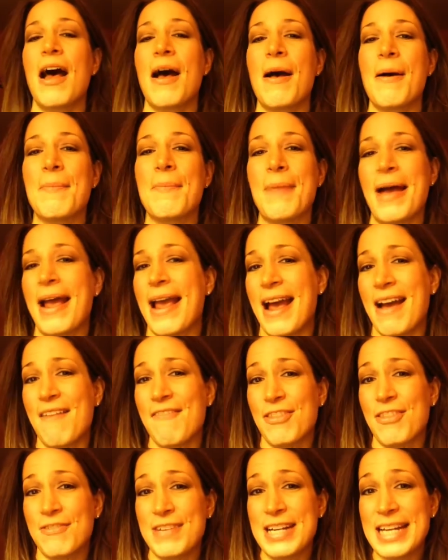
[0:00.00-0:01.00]
I
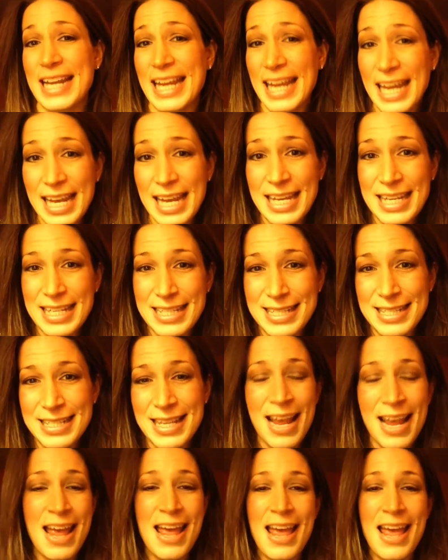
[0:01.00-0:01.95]
have 3 kids.